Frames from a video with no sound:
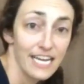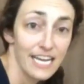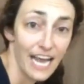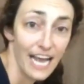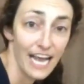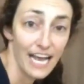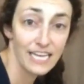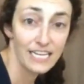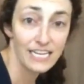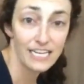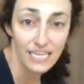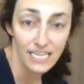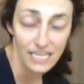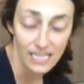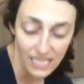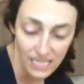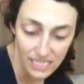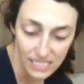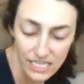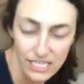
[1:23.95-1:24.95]
And
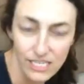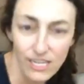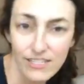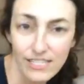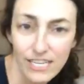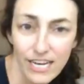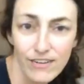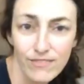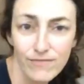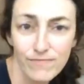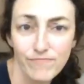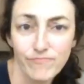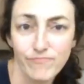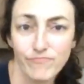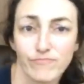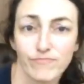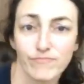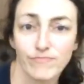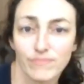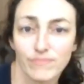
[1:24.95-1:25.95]
did y'all know